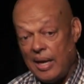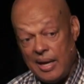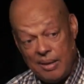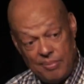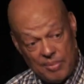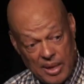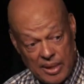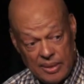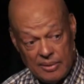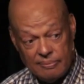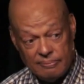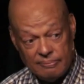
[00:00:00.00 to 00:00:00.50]

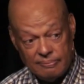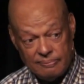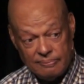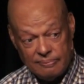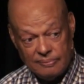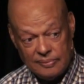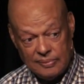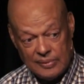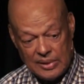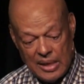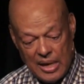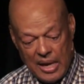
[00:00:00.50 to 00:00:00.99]
Amen? Amen?
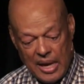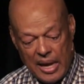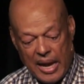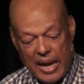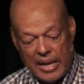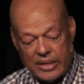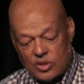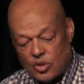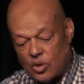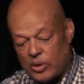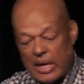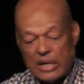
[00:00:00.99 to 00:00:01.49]

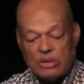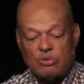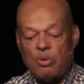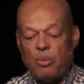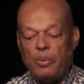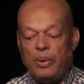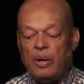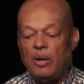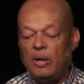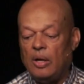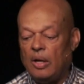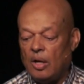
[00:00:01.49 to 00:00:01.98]
And so that's
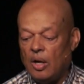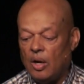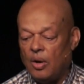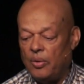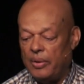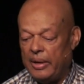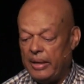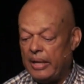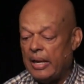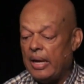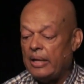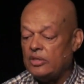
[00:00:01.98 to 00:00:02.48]
where we're going to
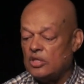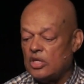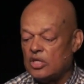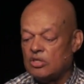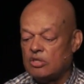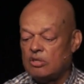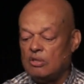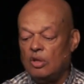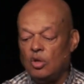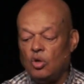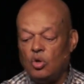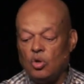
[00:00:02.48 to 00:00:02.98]
go. And I'll
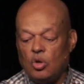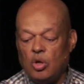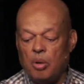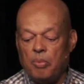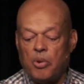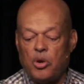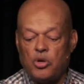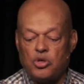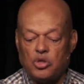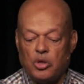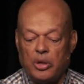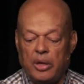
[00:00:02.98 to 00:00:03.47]
just, little
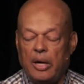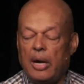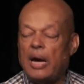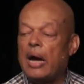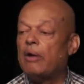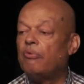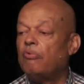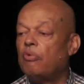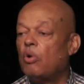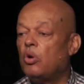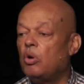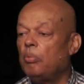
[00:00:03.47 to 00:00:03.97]
commercial here.
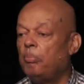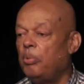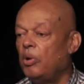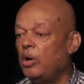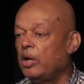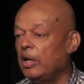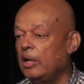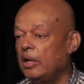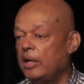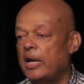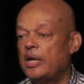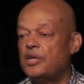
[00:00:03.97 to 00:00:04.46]
I wrote a
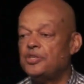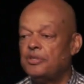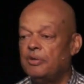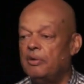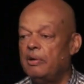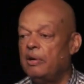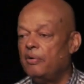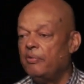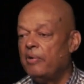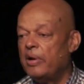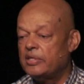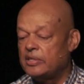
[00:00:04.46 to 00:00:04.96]
book, in case
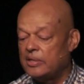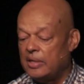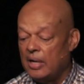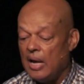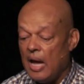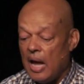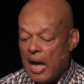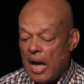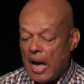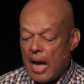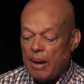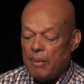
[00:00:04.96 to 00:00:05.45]
you're interested.
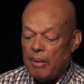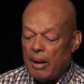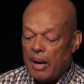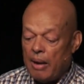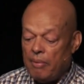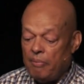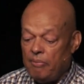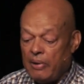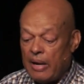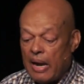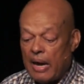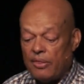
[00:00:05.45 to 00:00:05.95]

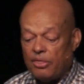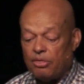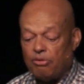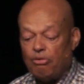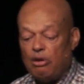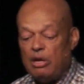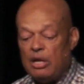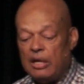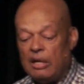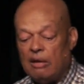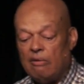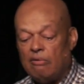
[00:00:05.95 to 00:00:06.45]
I've got
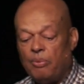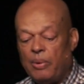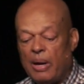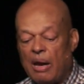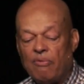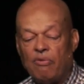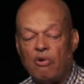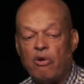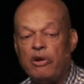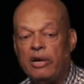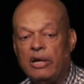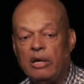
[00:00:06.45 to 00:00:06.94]
3 to give
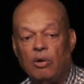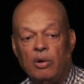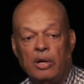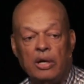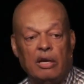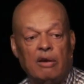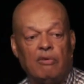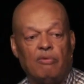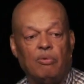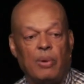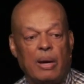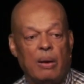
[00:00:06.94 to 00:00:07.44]
away. I'm already going
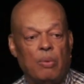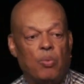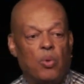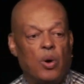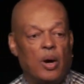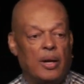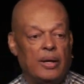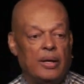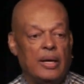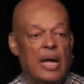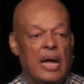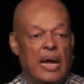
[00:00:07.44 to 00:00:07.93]
to give away
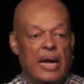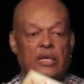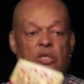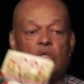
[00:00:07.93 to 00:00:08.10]
1.